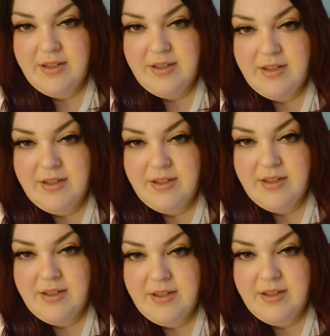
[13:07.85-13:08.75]

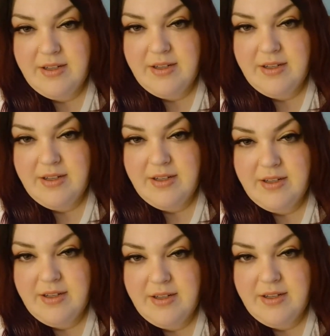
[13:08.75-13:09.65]

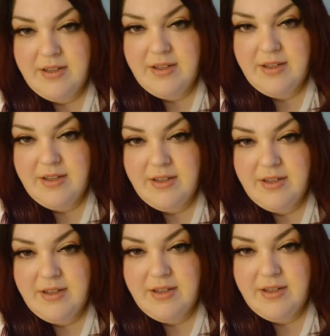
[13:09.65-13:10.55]

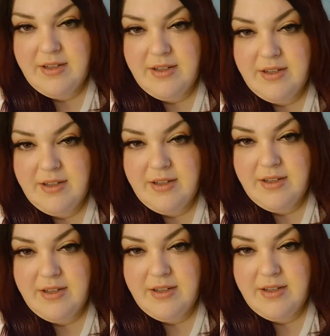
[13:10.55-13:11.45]

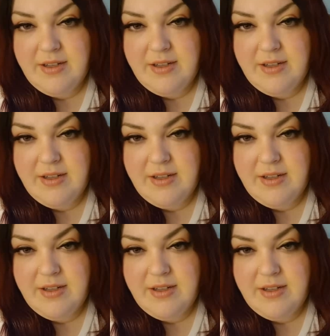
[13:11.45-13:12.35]

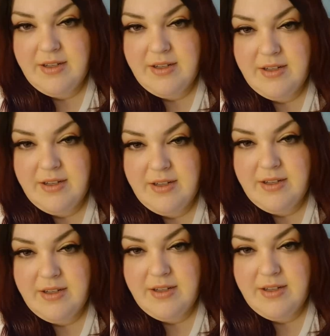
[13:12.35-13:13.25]

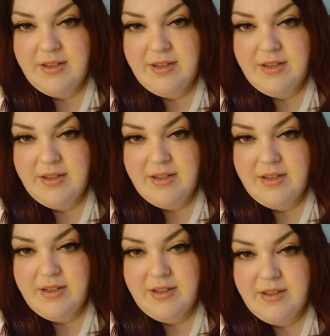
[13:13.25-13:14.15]

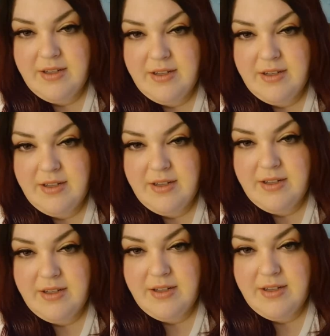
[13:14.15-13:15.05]

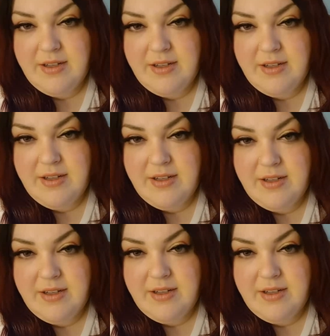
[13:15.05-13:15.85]
The person shown says nothing.